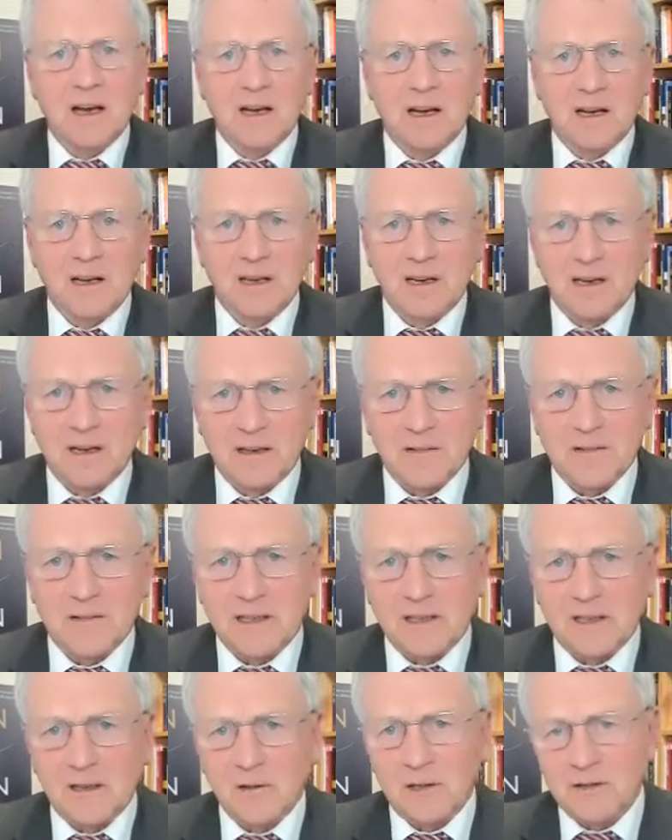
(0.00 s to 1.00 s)

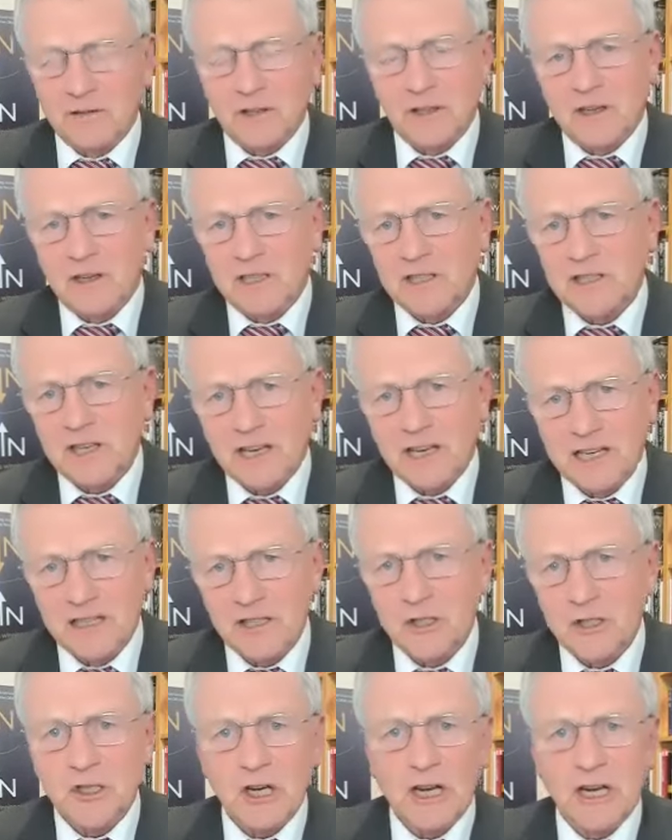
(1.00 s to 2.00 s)
They don't give a nice
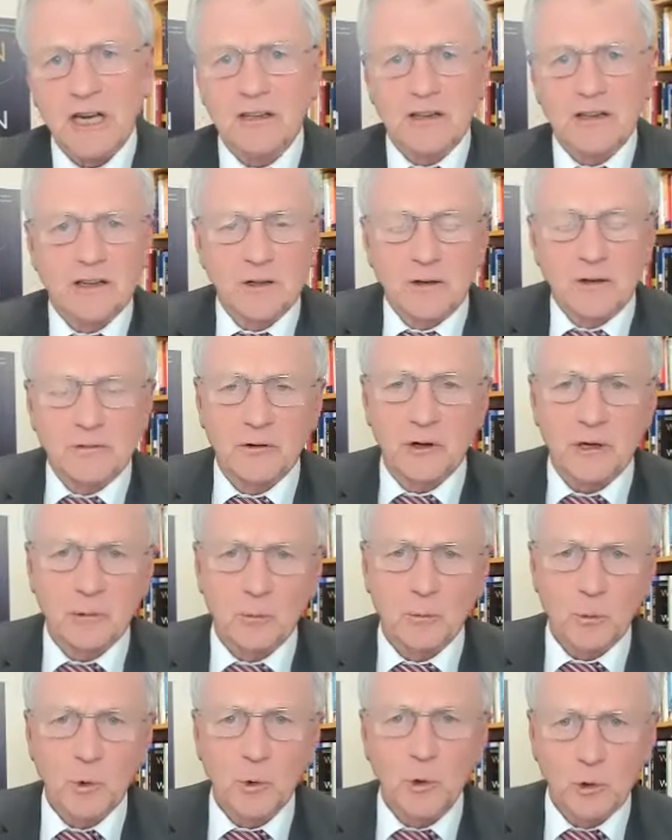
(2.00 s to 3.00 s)
handshake. They're not
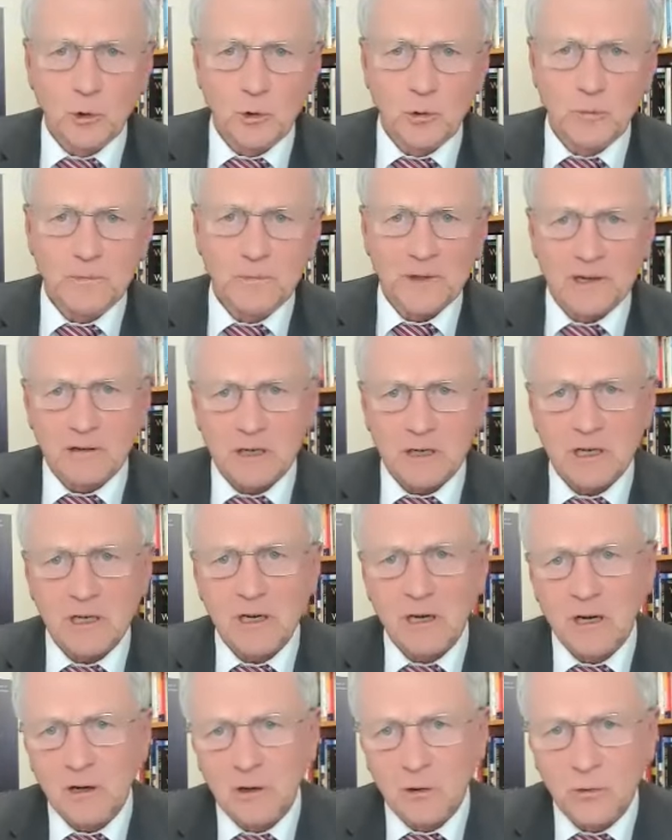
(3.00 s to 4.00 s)
very warm. They're
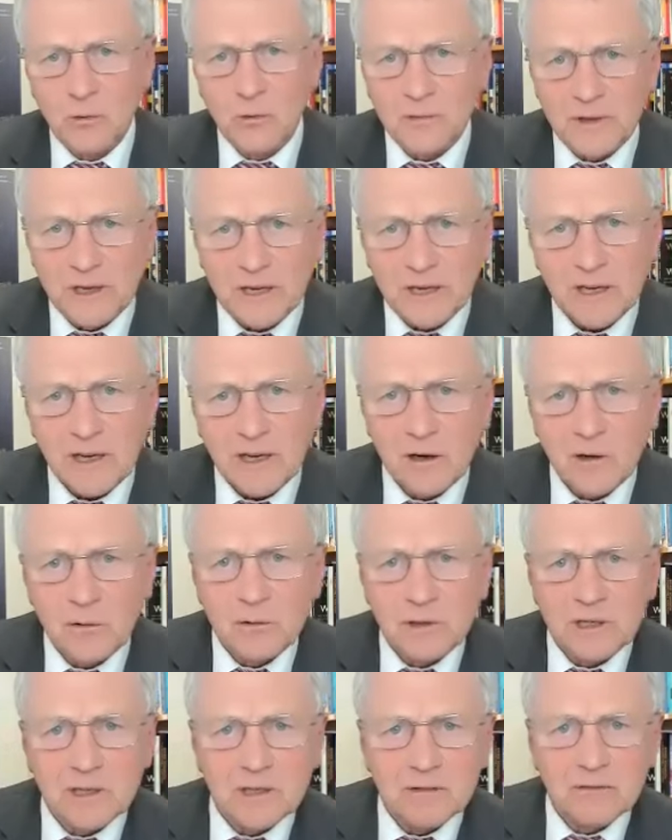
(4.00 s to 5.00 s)

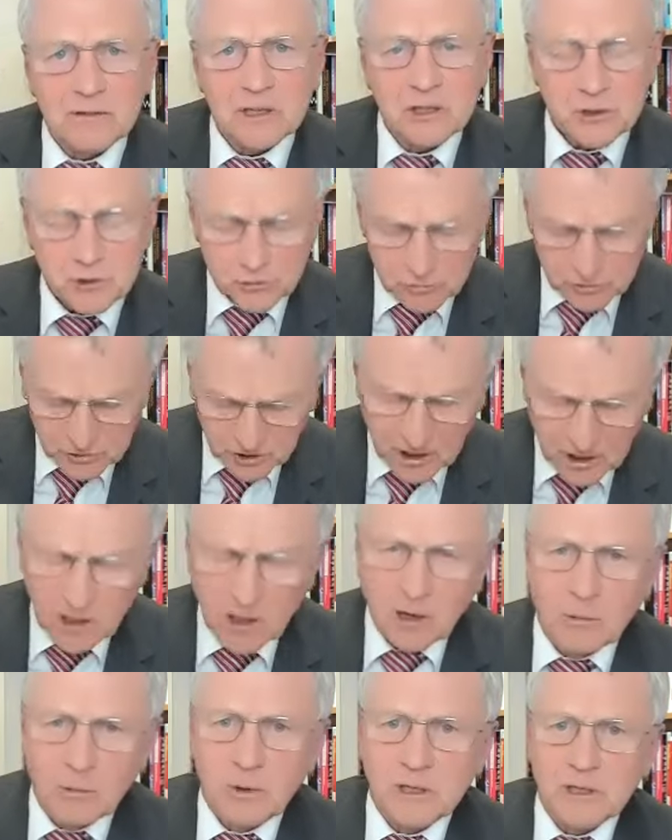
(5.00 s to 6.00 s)
cold individuals.
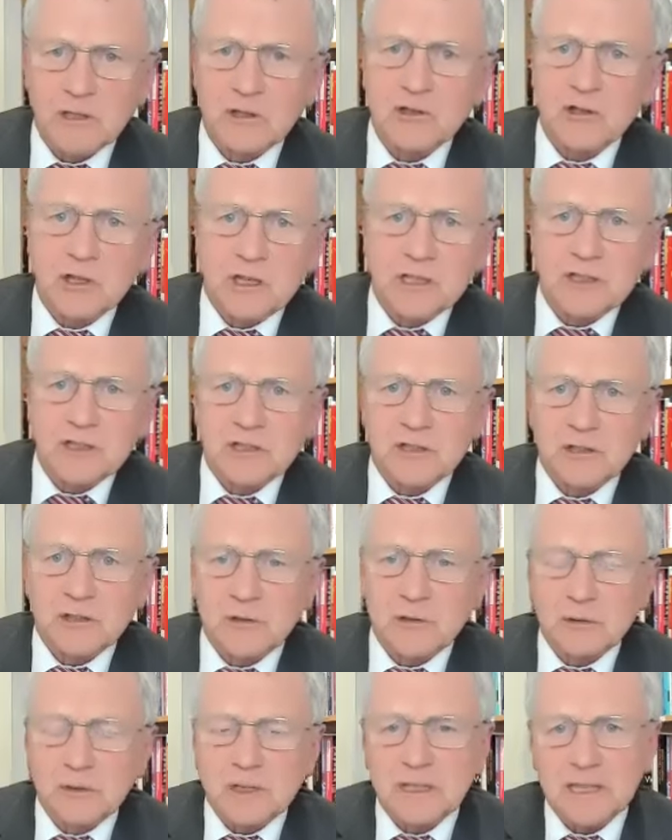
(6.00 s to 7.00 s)
When you're trying
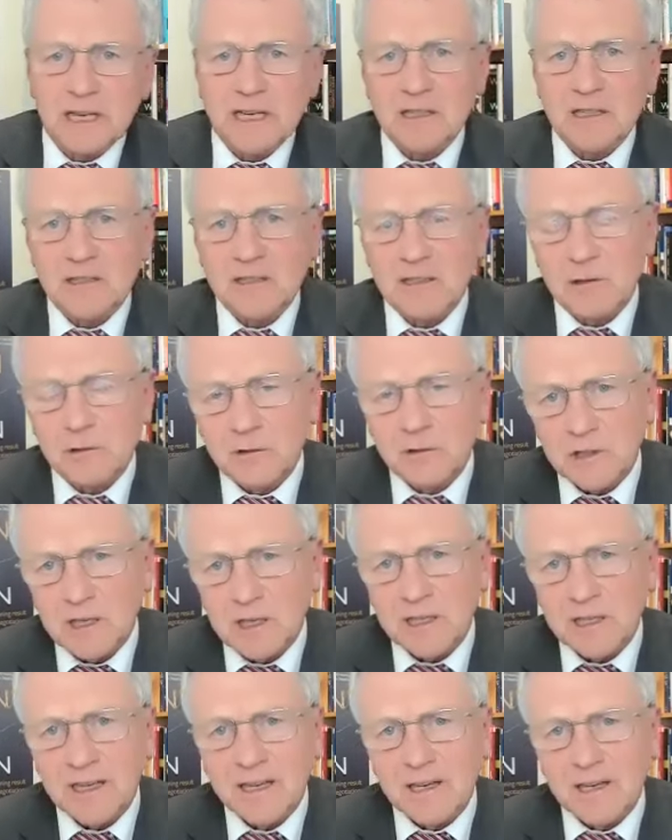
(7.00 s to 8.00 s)
to get a deal
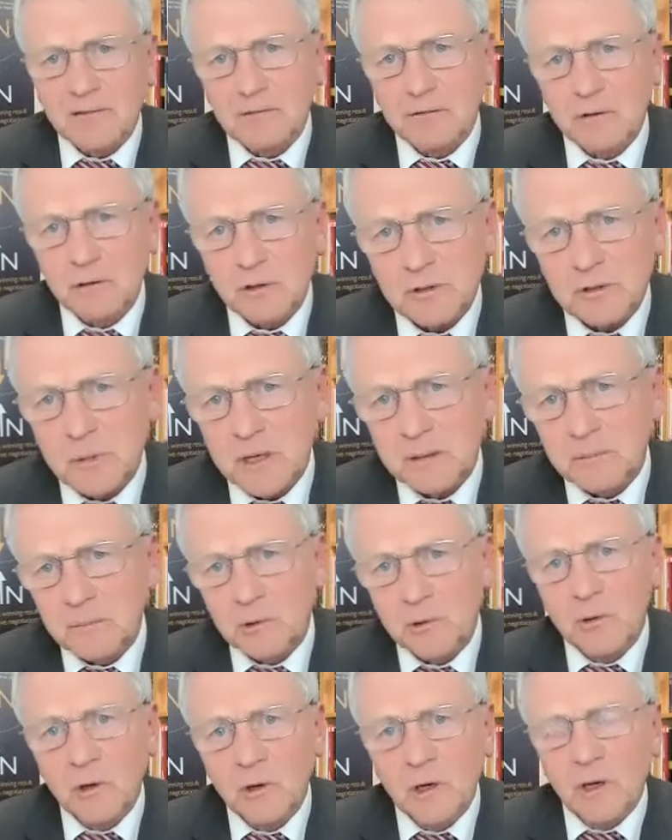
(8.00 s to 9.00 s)
done, influence
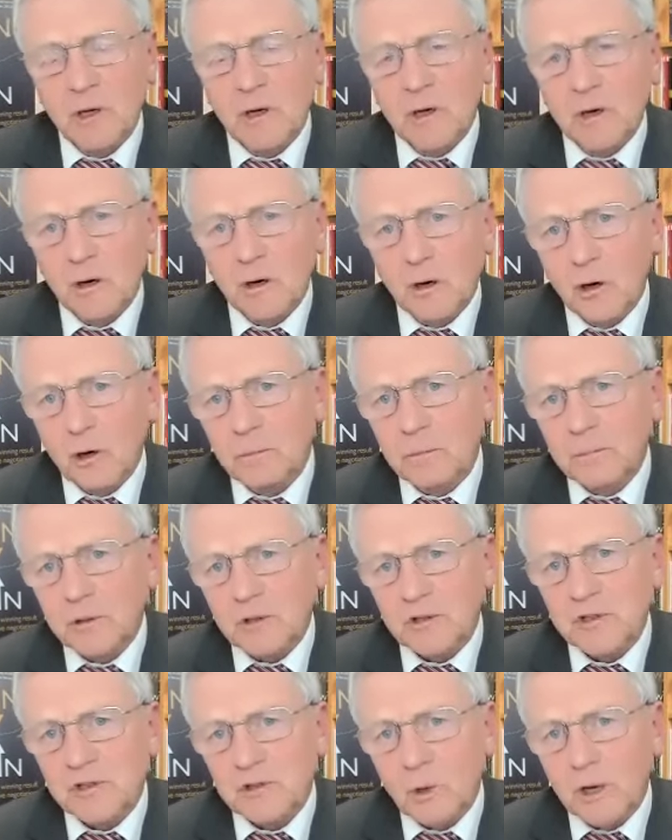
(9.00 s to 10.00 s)
people or
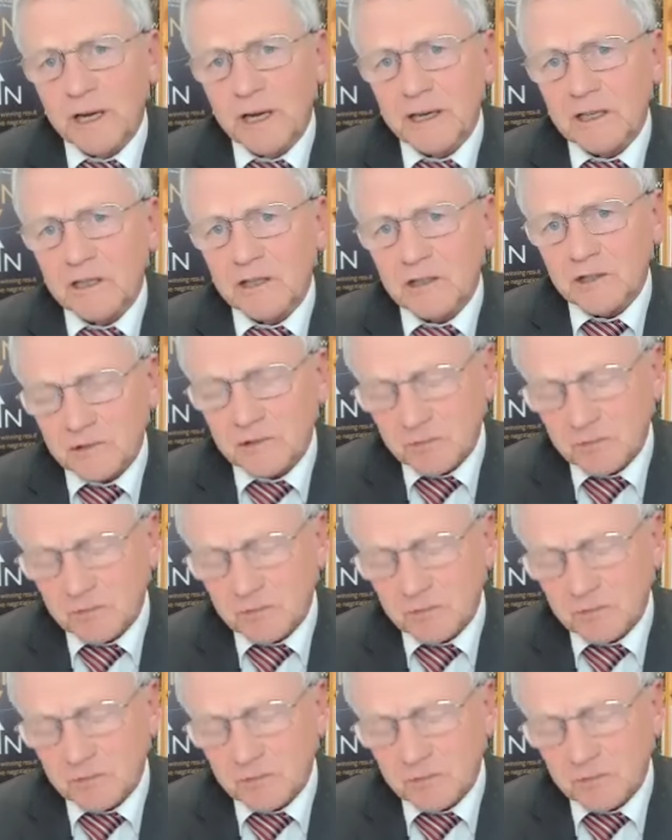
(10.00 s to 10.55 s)
persuade.